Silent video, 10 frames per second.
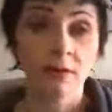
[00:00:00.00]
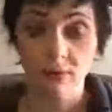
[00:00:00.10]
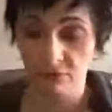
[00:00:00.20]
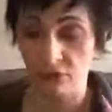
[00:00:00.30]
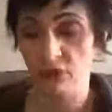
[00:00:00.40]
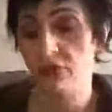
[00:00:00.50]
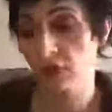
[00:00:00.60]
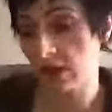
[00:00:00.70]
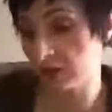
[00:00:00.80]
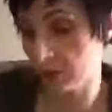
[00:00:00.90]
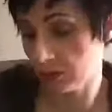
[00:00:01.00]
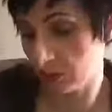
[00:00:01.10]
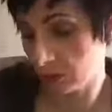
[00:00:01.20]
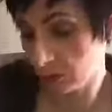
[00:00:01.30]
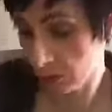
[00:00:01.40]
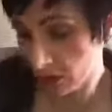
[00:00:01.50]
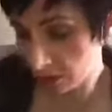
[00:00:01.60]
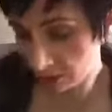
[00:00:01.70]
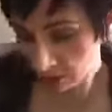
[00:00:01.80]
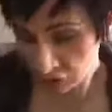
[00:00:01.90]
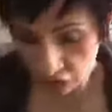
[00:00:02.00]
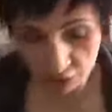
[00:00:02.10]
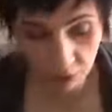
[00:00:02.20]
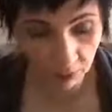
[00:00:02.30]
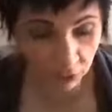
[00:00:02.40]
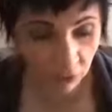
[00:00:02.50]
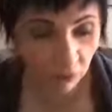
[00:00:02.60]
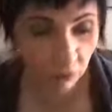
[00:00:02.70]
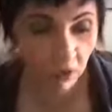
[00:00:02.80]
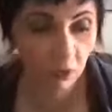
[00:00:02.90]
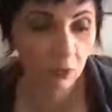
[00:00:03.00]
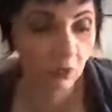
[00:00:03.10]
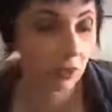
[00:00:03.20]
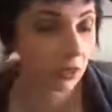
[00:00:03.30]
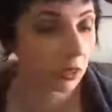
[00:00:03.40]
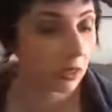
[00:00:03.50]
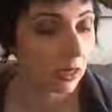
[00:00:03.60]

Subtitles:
for those of you guys who aren't too familiar with me,